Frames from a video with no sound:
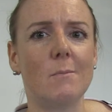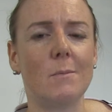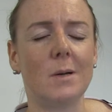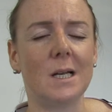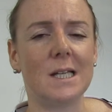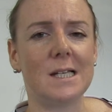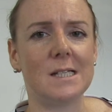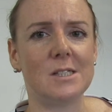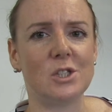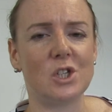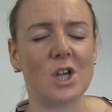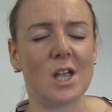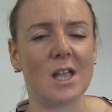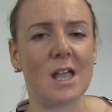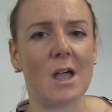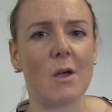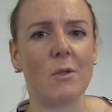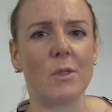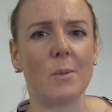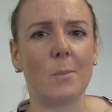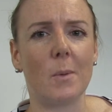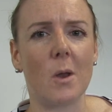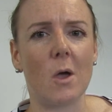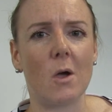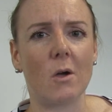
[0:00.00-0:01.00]
please check
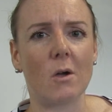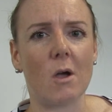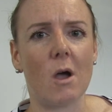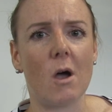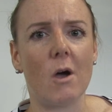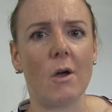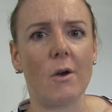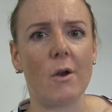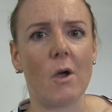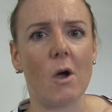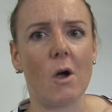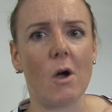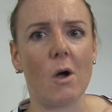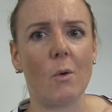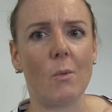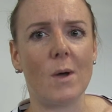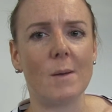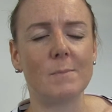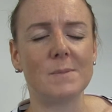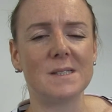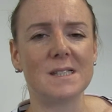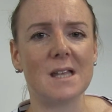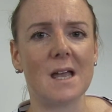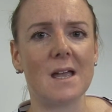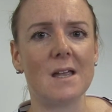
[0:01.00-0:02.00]
out the blog on our
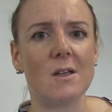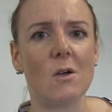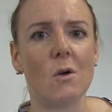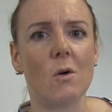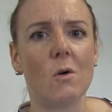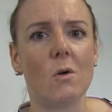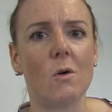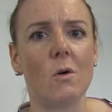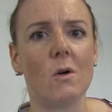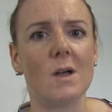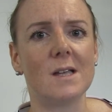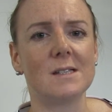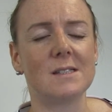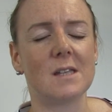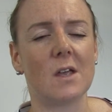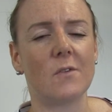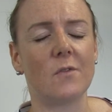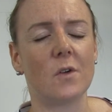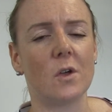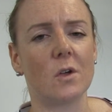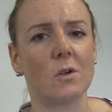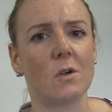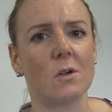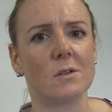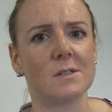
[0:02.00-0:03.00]
website or as
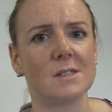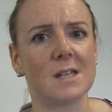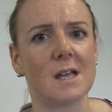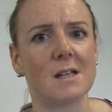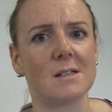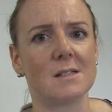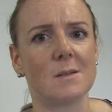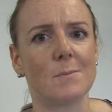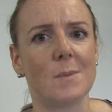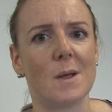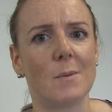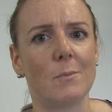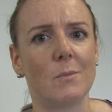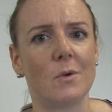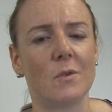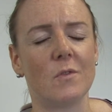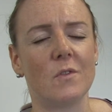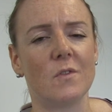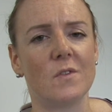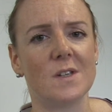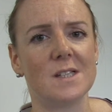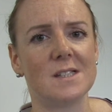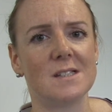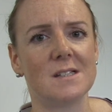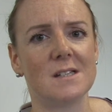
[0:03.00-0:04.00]
ever contact a member of
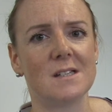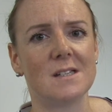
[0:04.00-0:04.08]
the Vista